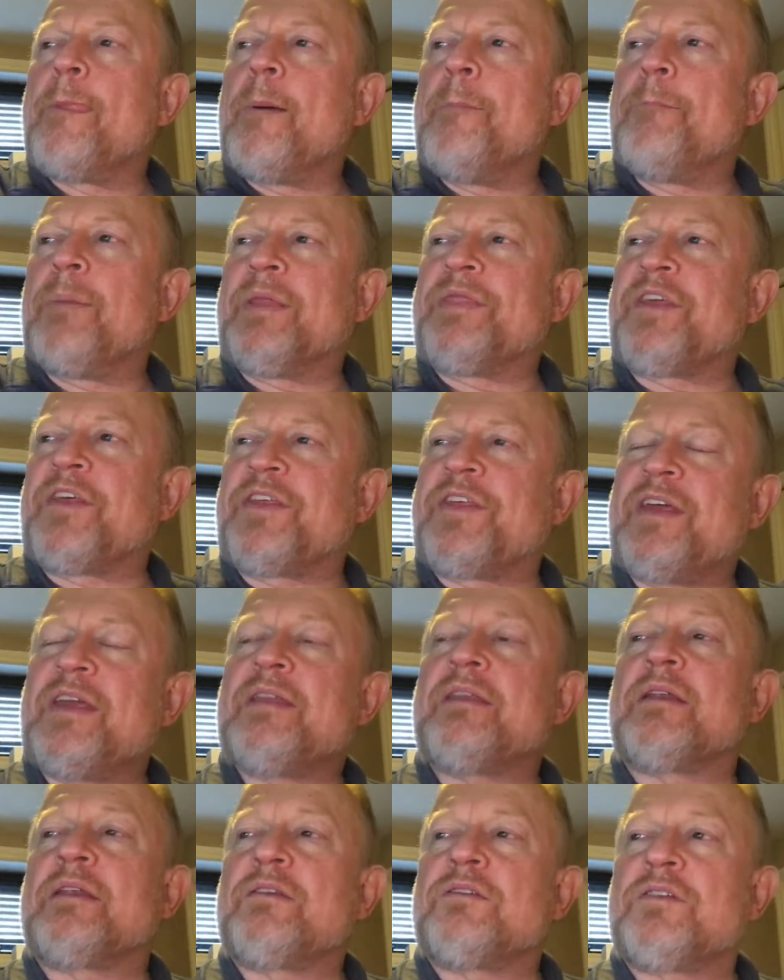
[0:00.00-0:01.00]
But the thing
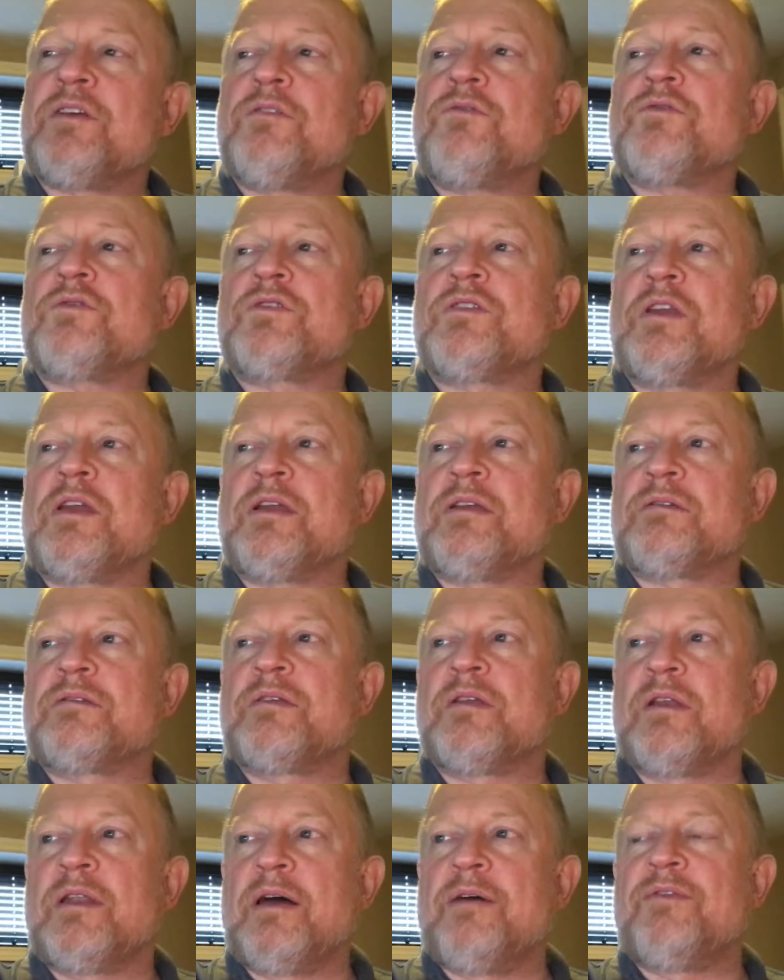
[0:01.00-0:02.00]
that is interesting is
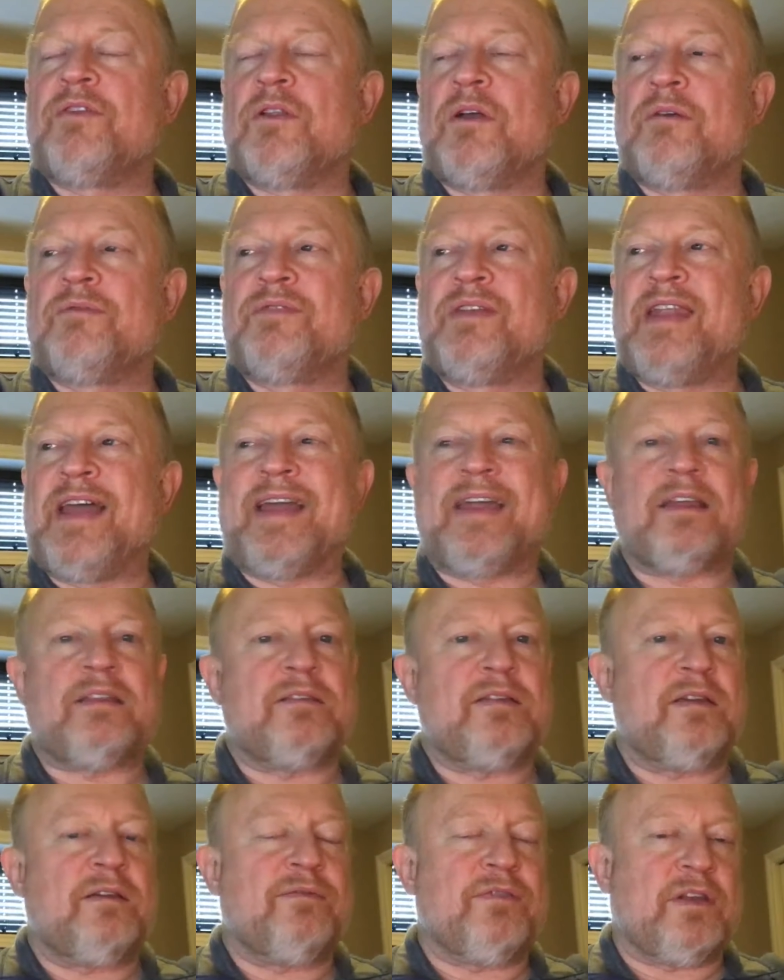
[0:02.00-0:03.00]
the level of
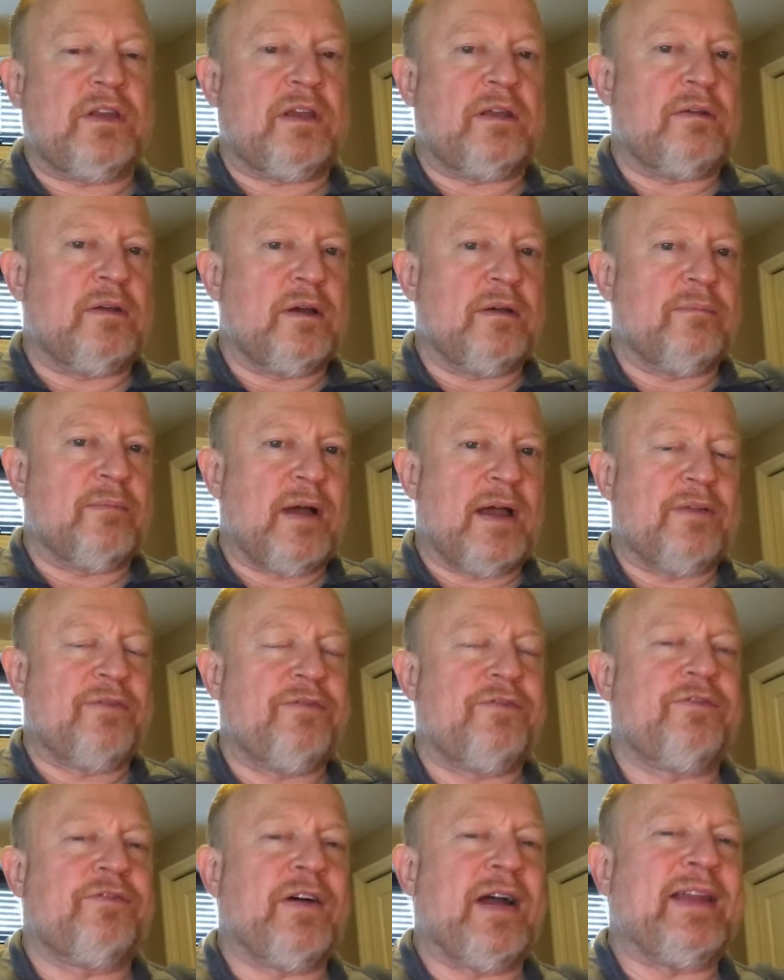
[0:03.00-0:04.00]
negativity. I uh,
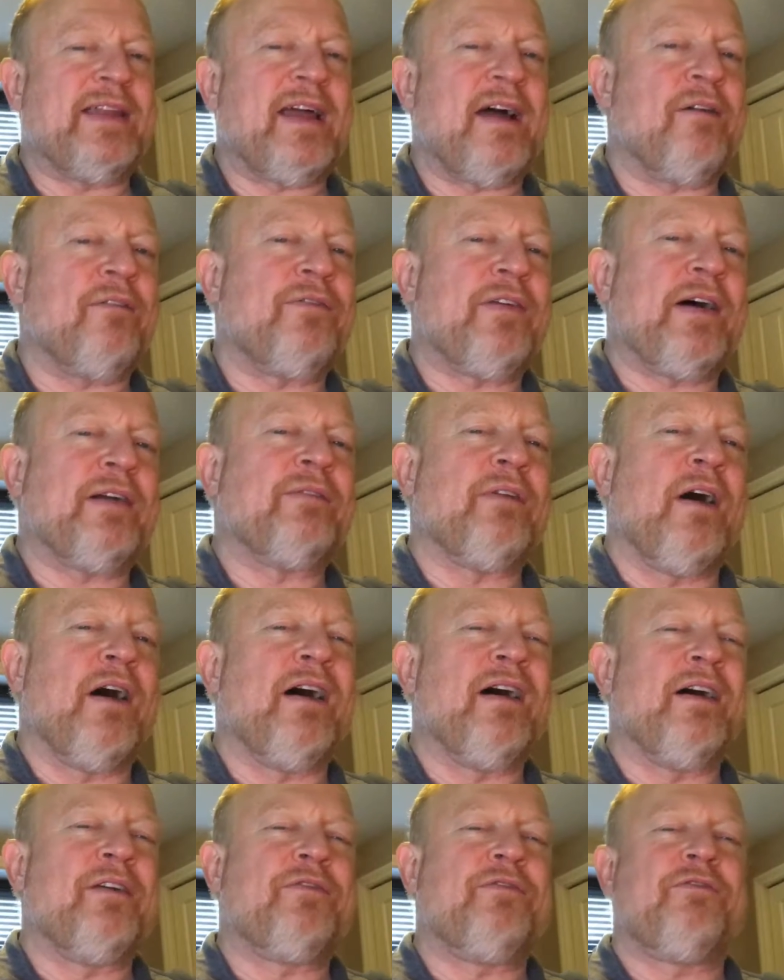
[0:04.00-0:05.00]
find out found
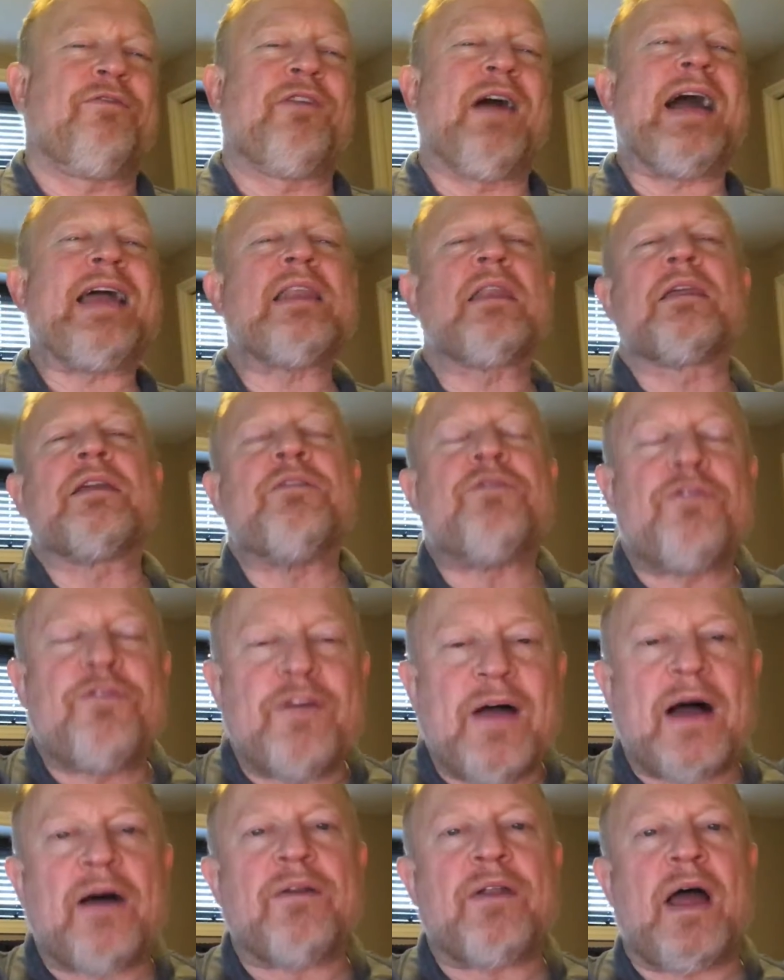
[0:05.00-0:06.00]
I finally
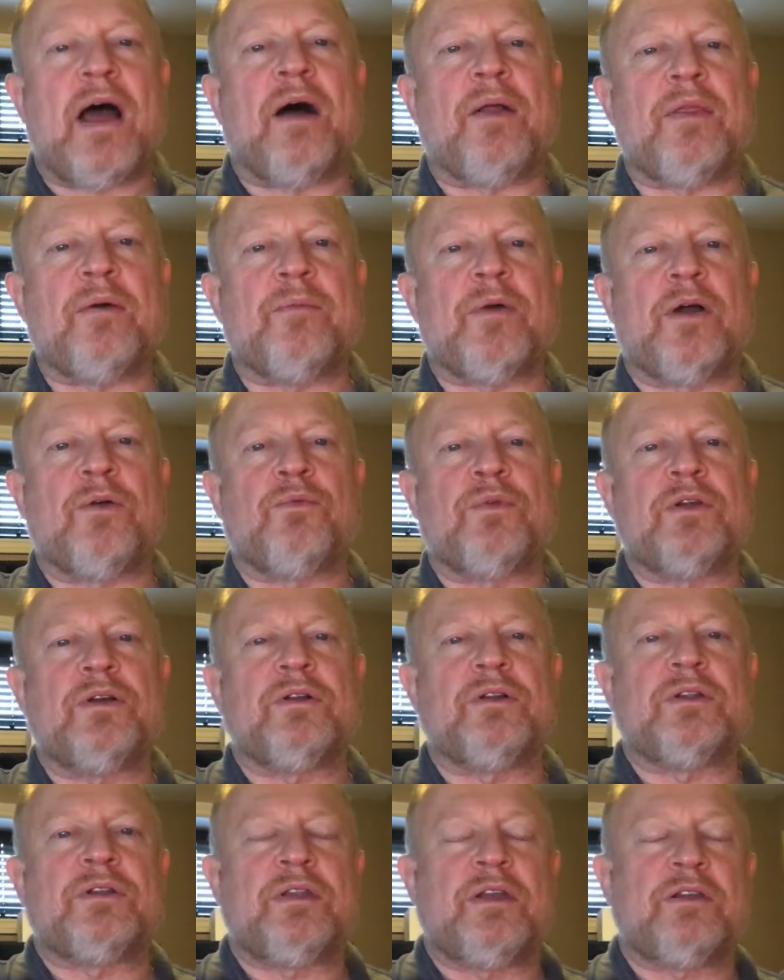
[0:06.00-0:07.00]
found out that my
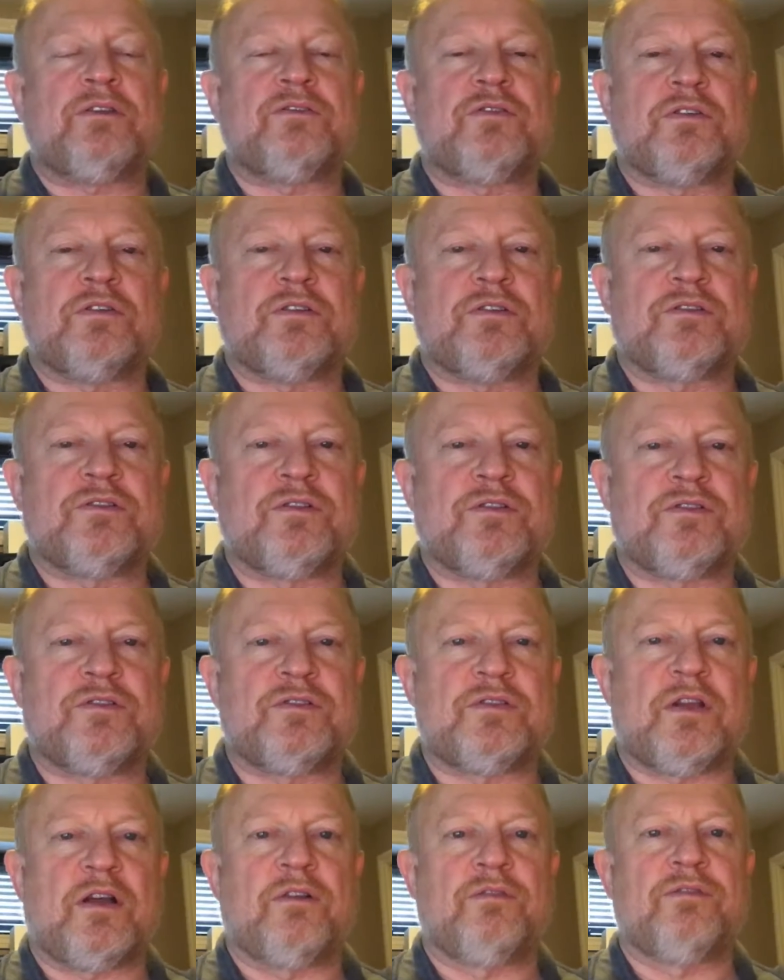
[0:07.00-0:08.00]
real addiction is to
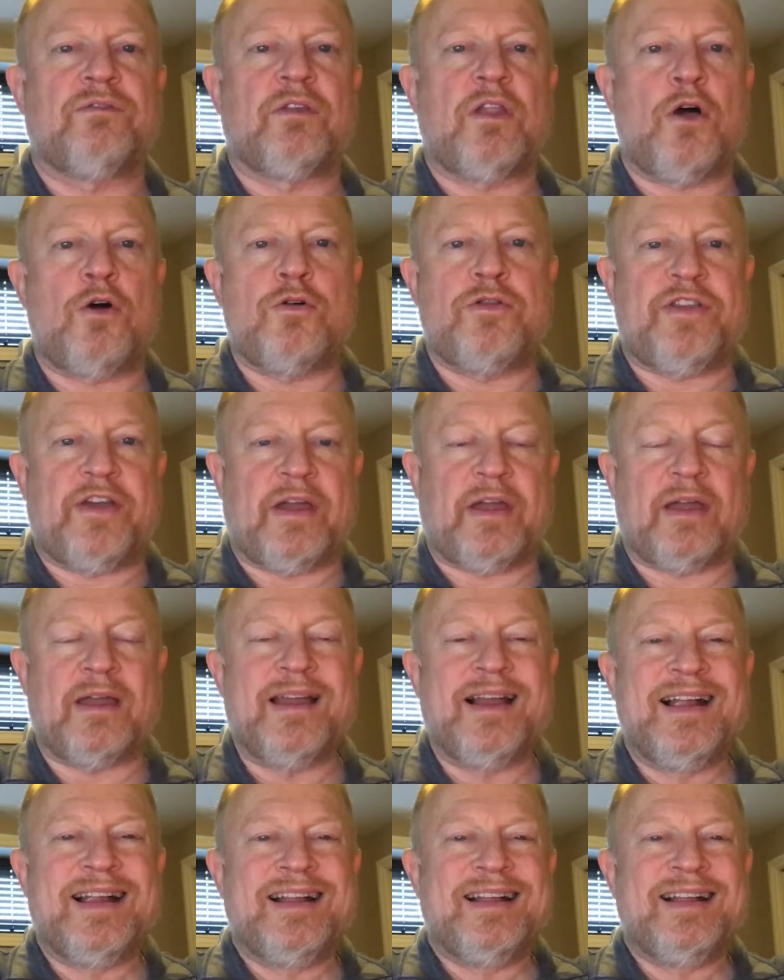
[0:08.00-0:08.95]
self-loathing.